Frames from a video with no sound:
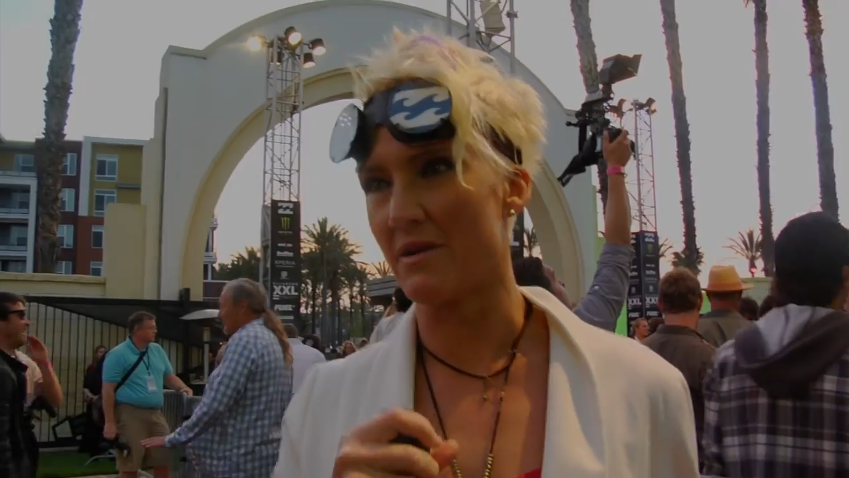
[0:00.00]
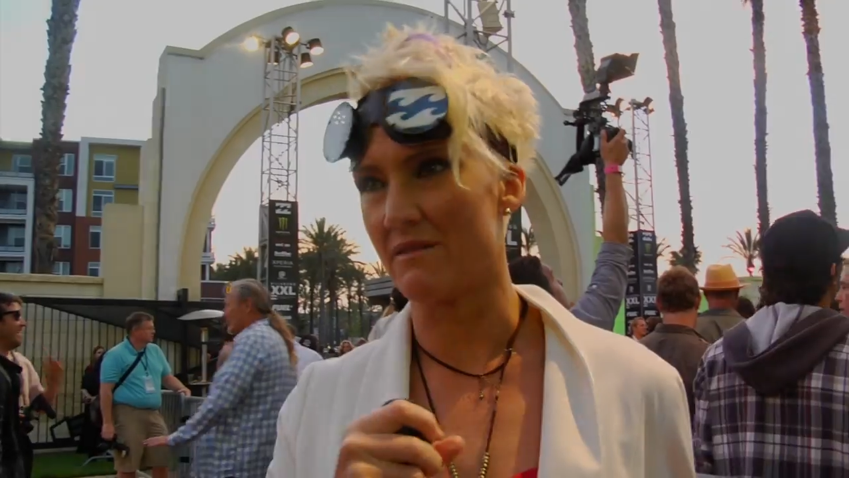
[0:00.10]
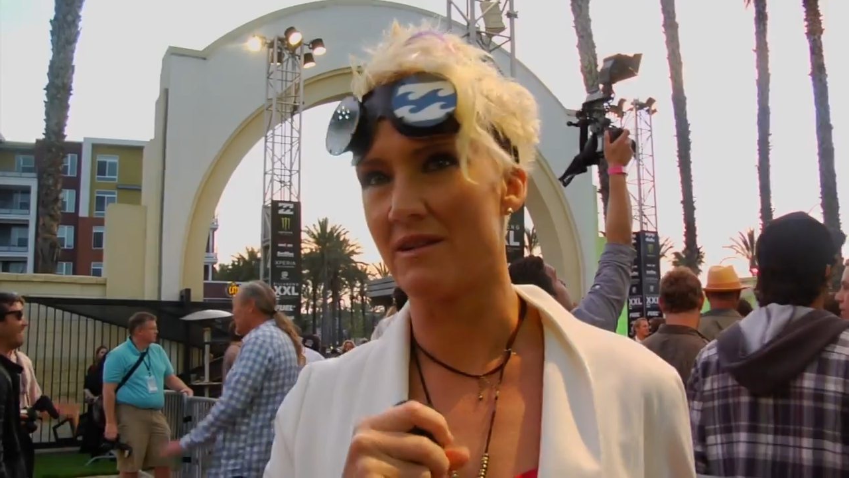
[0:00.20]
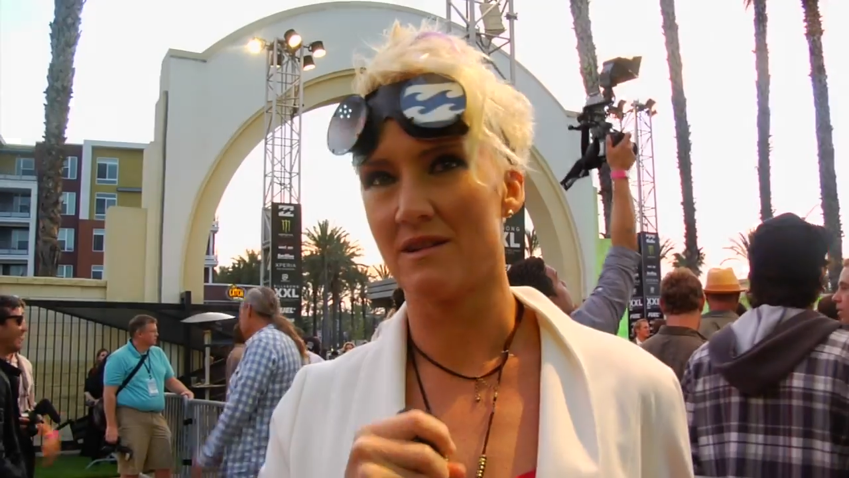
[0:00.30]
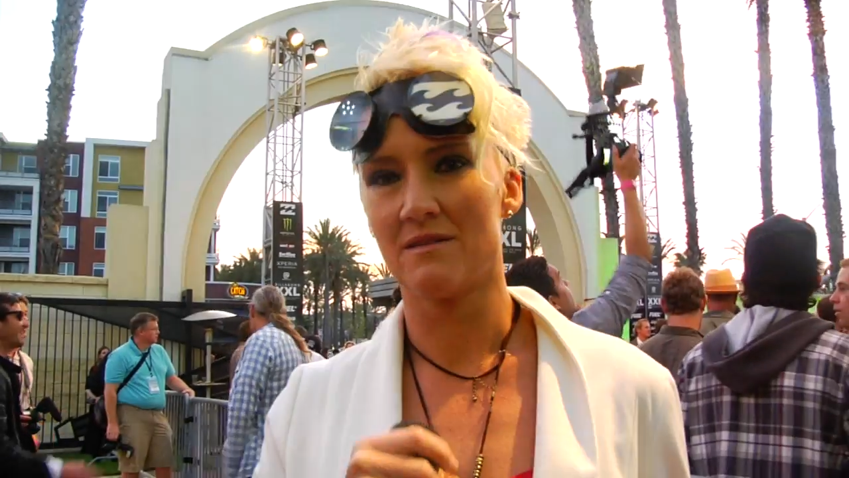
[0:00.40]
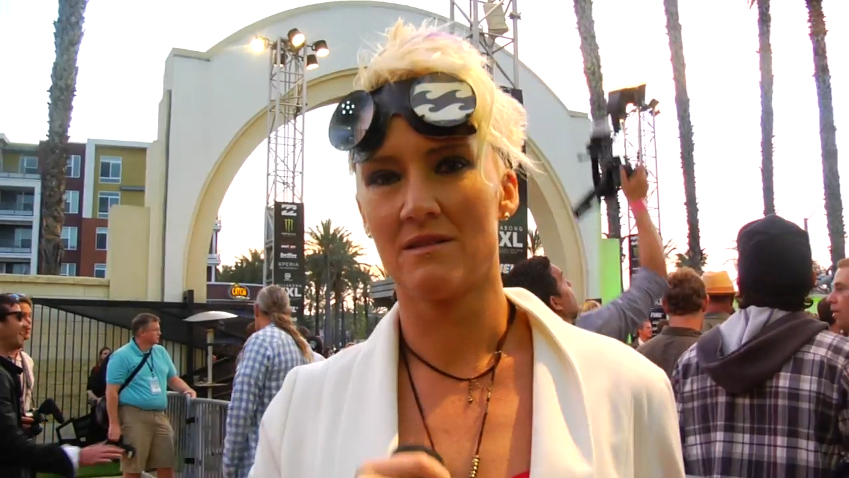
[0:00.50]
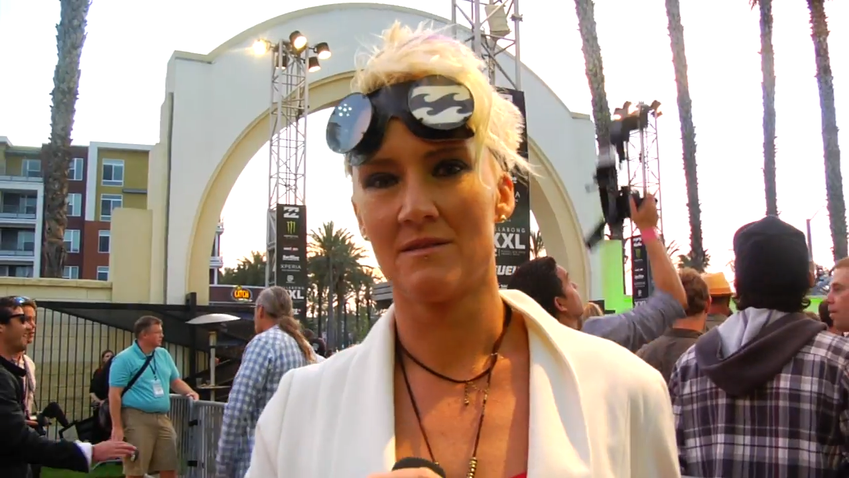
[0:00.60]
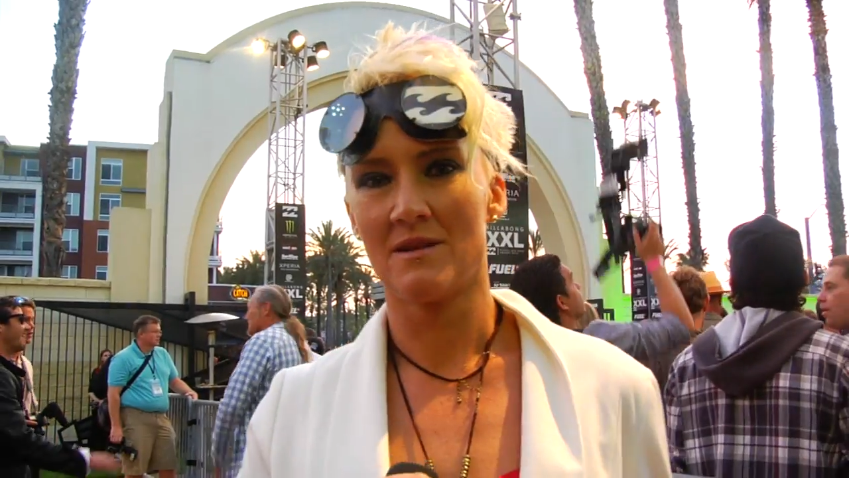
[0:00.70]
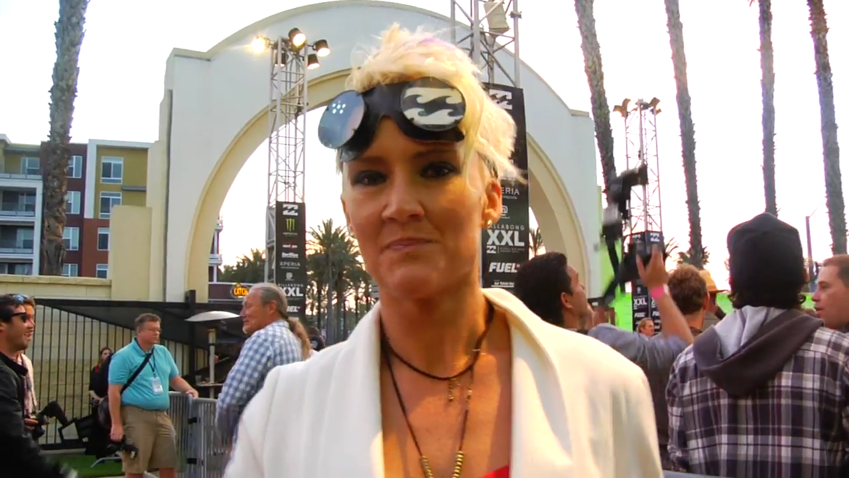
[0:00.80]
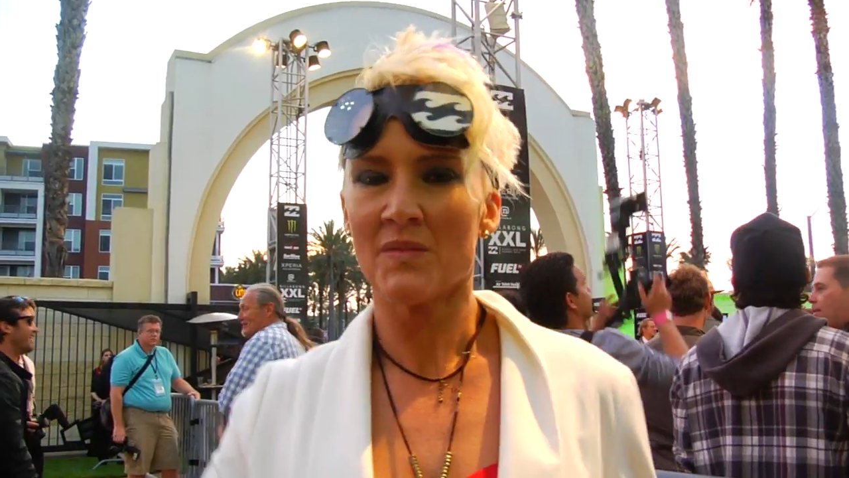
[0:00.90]
All right, ready. All
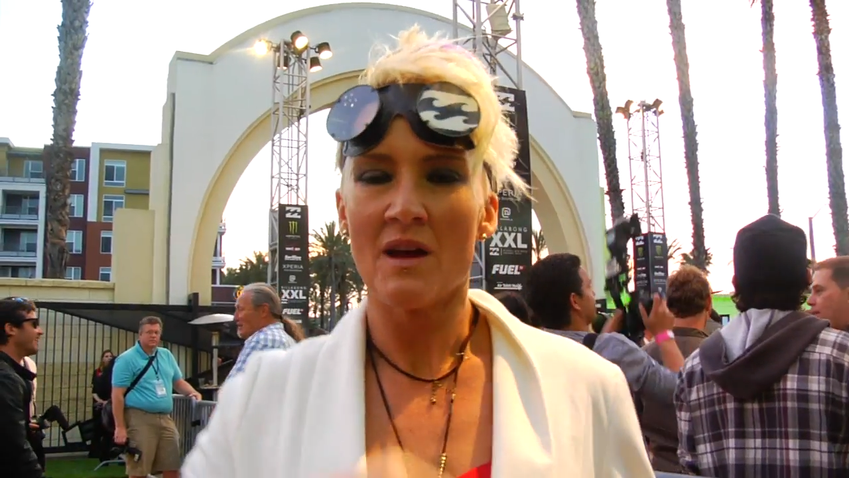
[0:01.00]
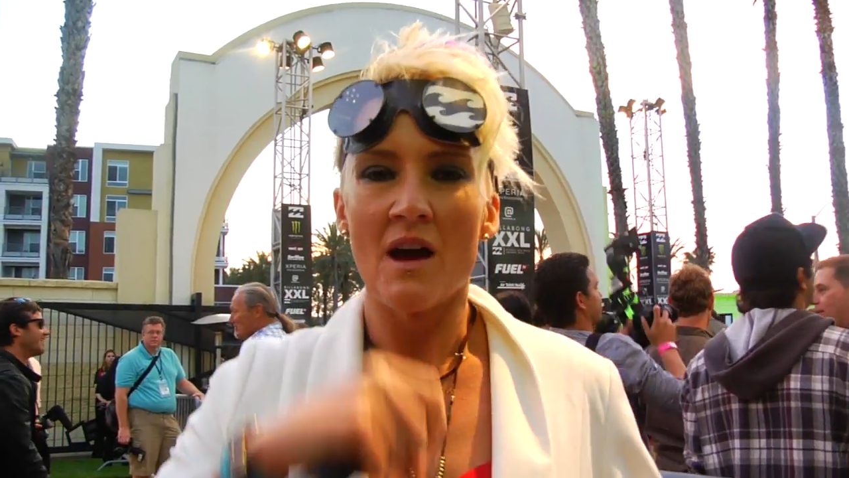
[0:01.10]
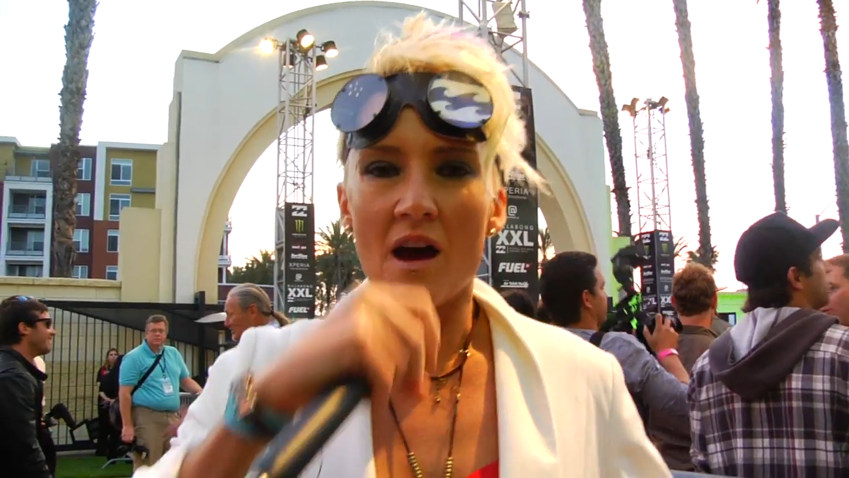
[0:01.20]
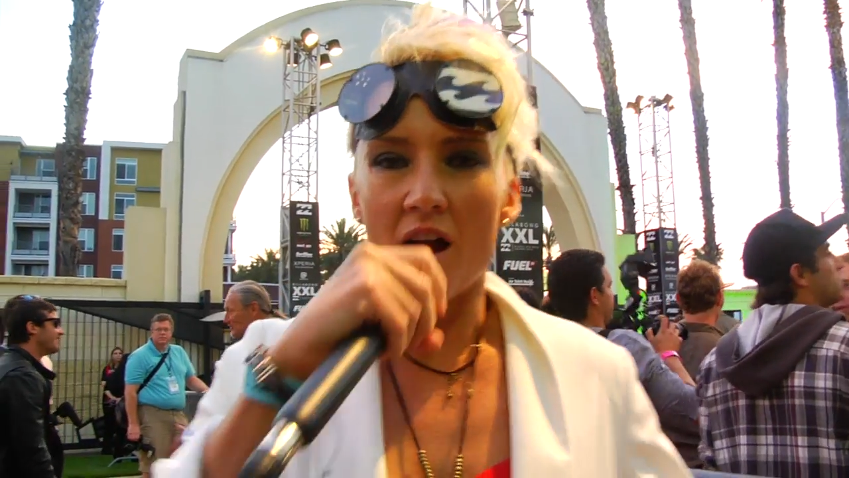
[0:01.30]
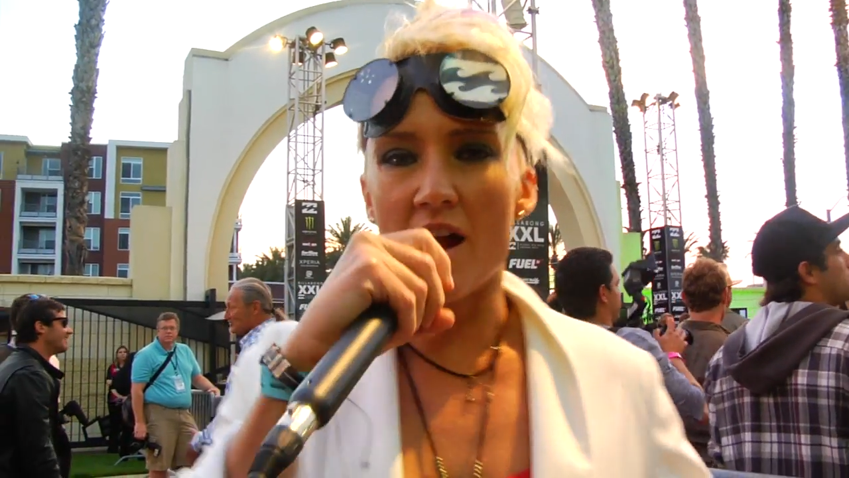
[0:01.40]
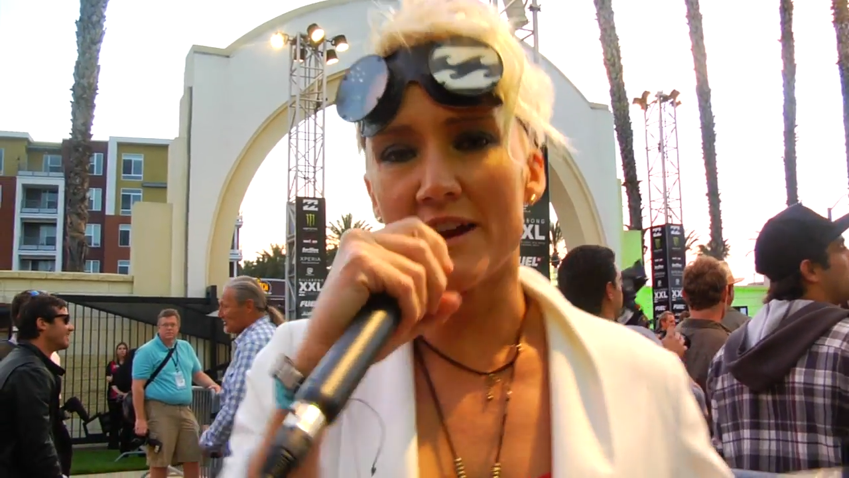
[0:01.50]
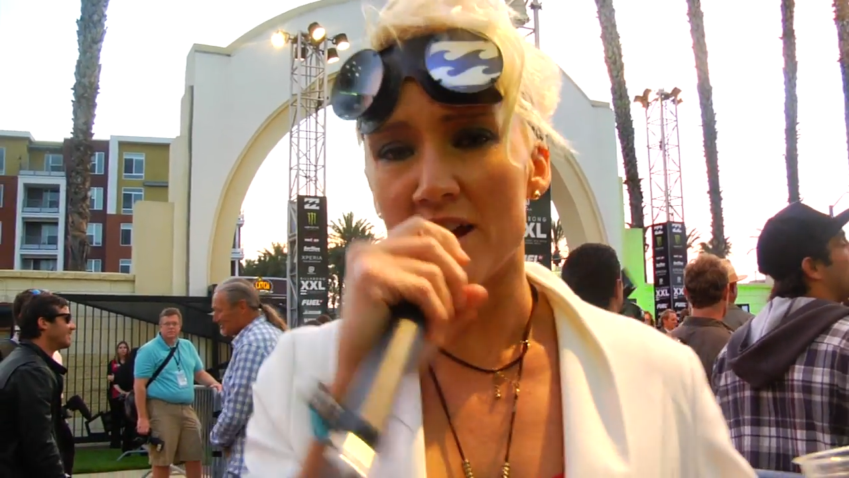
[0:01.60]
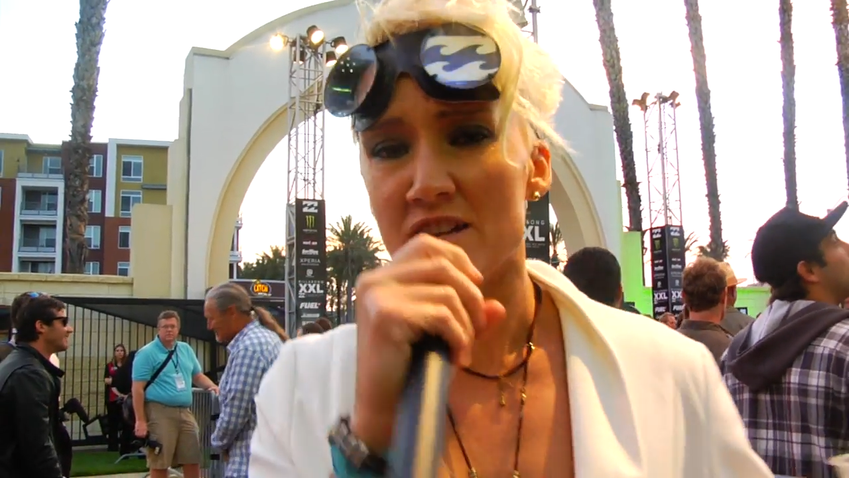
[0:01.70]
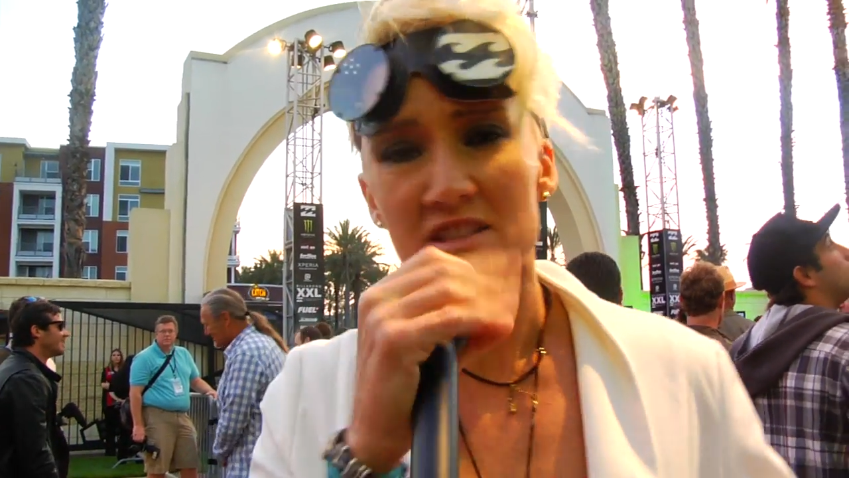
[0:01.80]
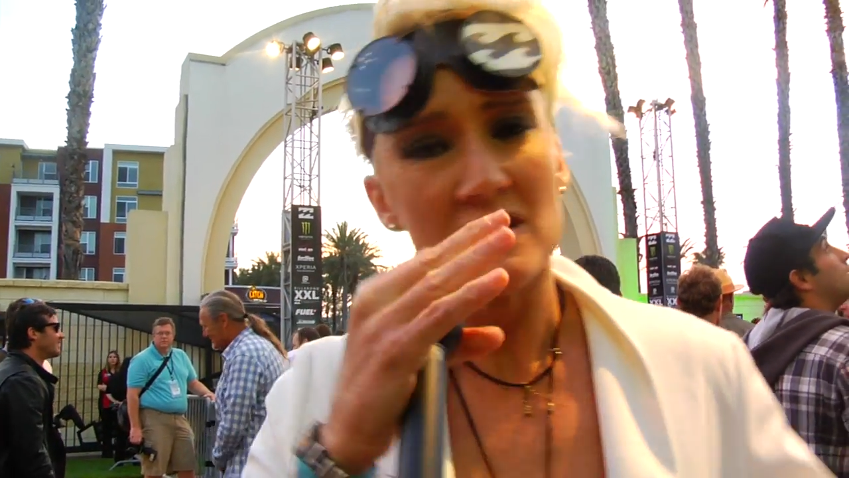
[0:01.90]
right,
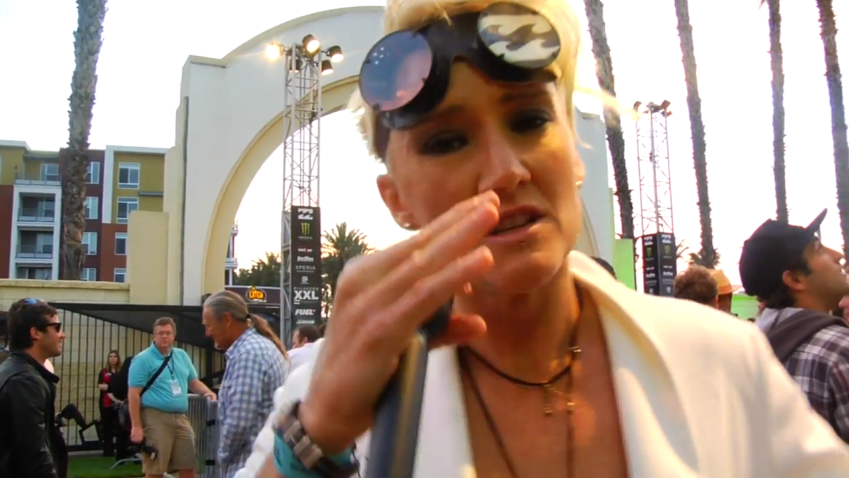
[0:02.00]
kids,